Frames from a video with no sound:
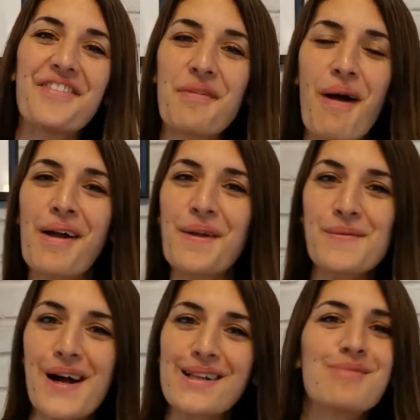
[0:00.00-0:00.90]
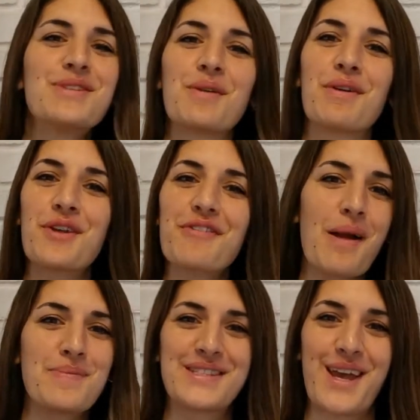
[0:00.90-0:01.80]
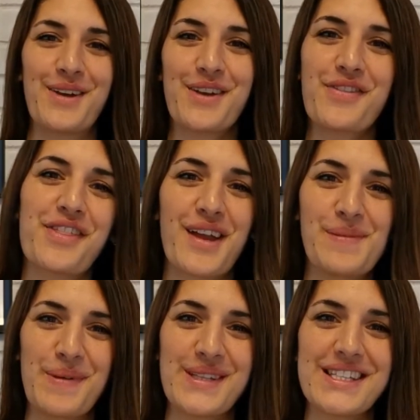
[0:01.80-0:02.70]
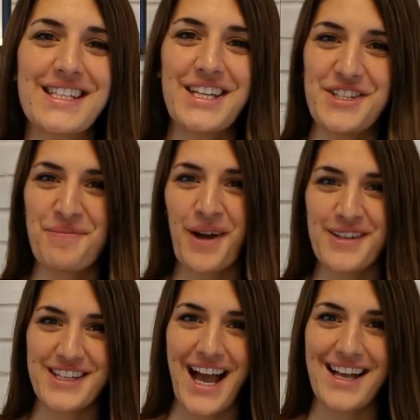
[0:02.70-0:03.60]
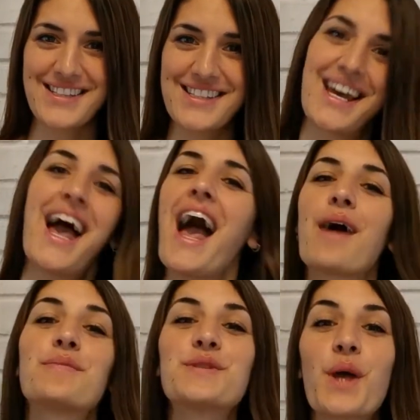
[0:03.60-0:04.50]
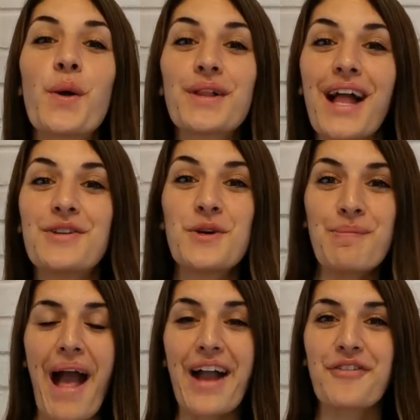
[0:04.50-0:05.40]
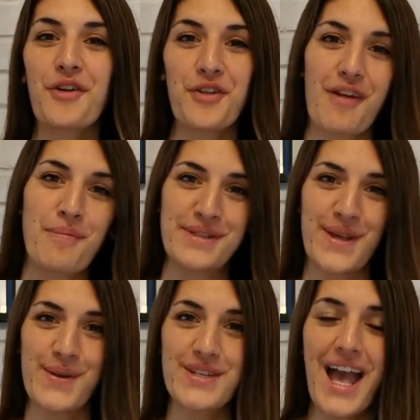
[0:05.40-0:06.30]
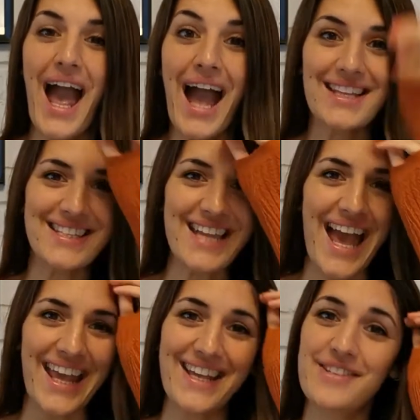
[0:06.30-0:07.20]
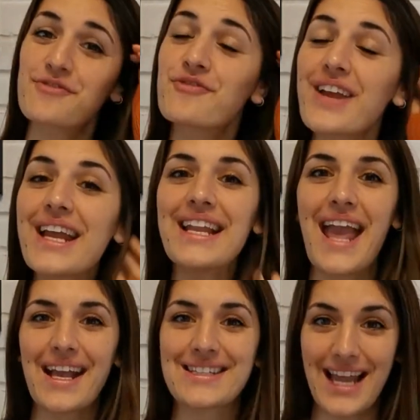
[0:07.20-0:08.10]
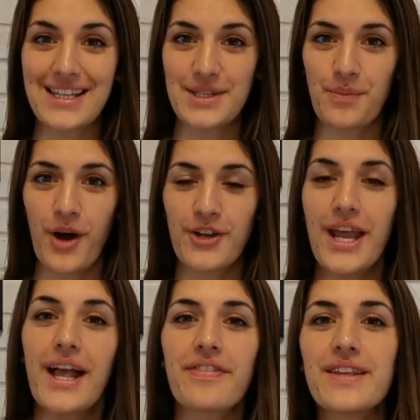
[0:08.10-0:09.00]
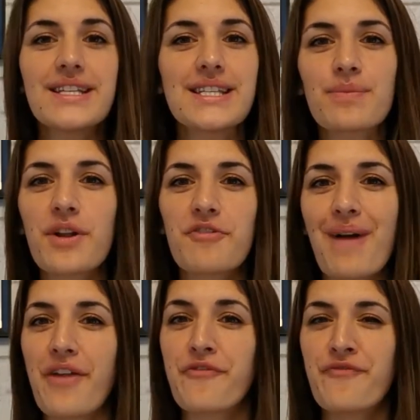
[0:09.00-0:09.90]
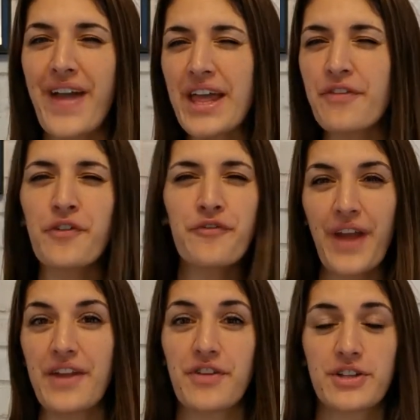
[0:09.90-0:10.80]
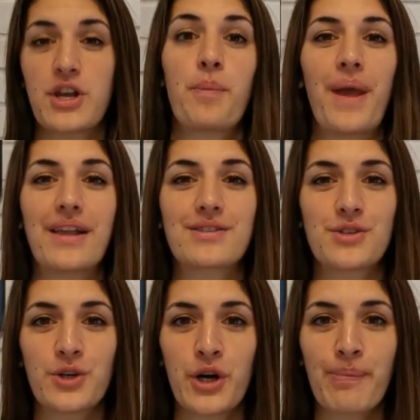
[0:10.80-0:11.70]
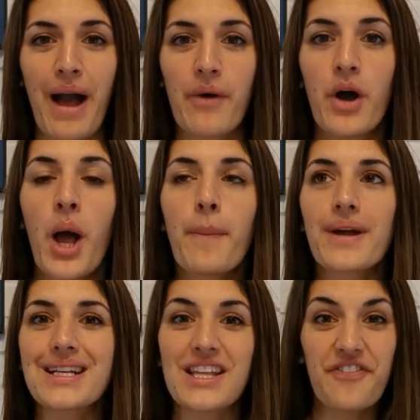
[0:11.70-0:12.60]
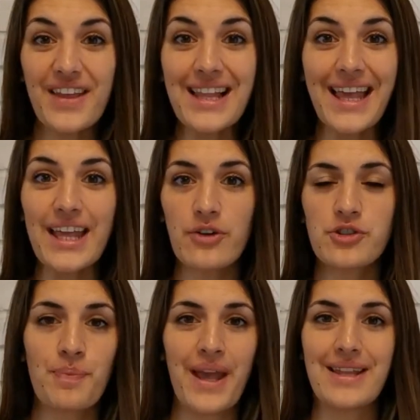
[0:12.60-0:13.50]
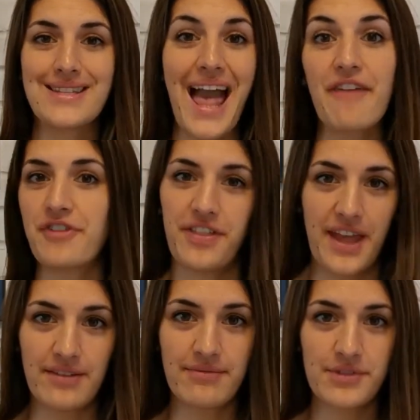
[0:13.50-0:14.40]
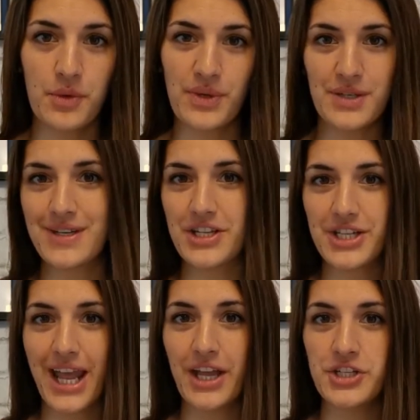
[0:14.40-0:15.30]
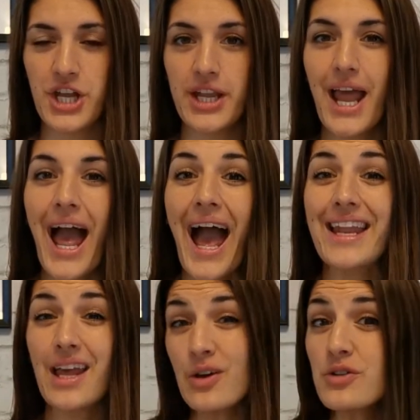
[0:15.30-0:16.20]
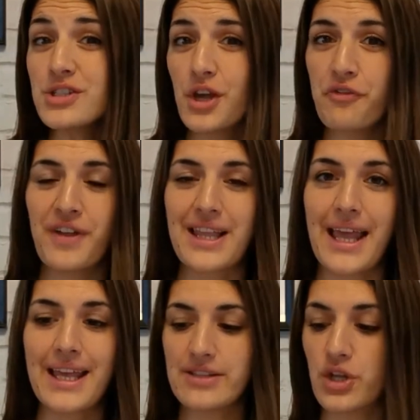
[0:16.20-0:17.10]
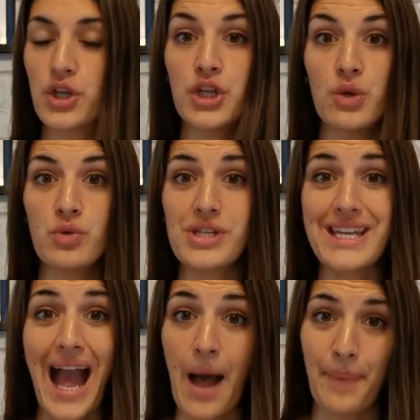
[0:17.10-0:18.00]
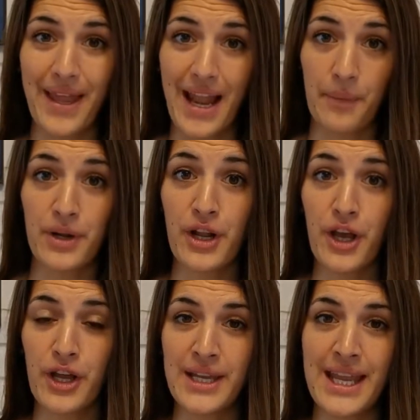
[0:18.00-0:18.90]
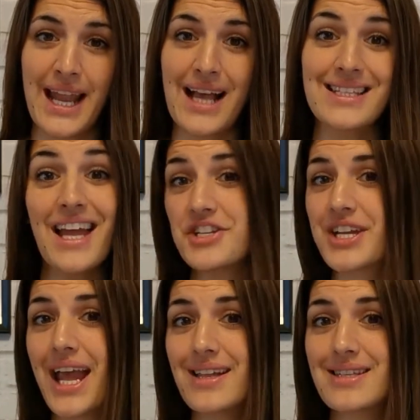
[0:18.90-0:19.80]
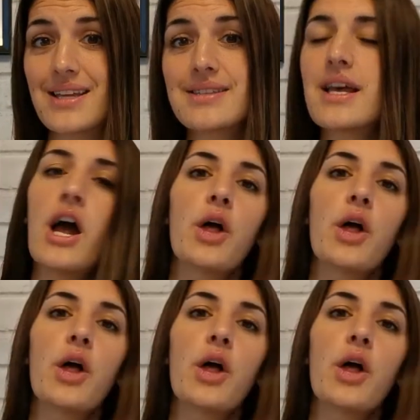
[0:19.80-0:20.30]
everyone, welcome to another episode of the Therapeutic Teaching Podcast. I'm so glad you're back for another episode, and today is a really exciting one. This is one of my favourite topics to talk about because I feel like it underpins everything that we do in education, and I also feel like it's a huge gap in our learning as educators.